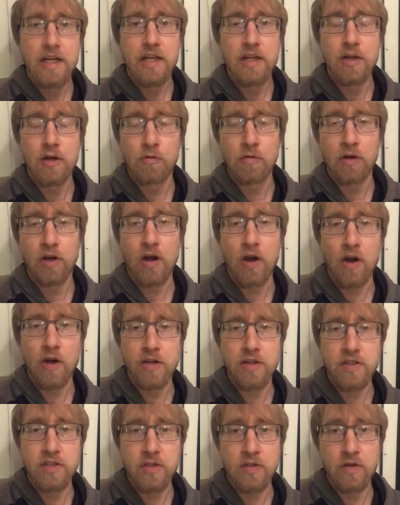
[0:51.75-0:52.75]

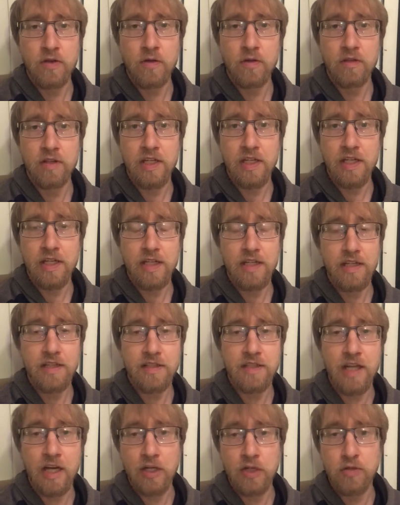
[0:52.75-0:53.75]
regards to the
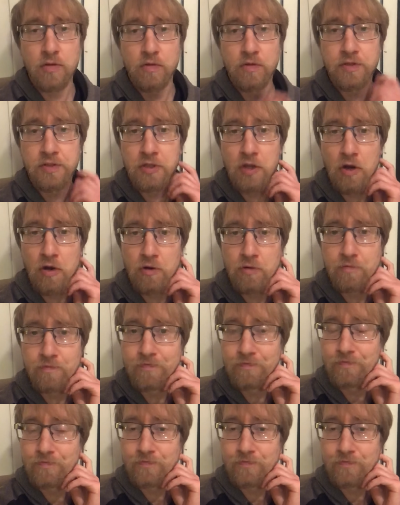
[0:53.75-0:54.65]
sexual assault